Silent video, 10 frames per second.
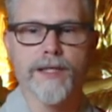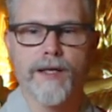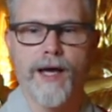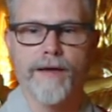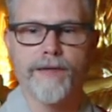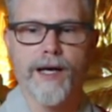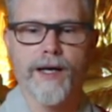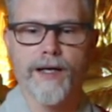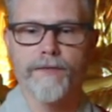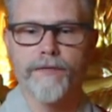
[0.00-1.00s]
It can have
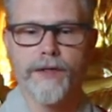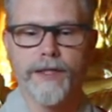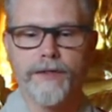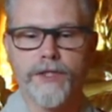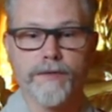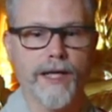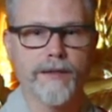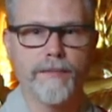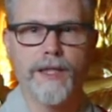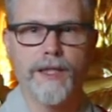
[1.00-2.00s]
that kind of very
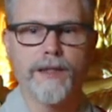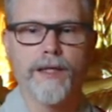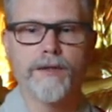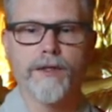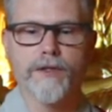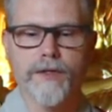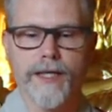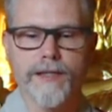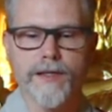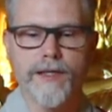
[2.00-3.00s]
direct meaning that you can
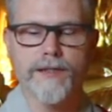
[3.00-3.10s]
translate,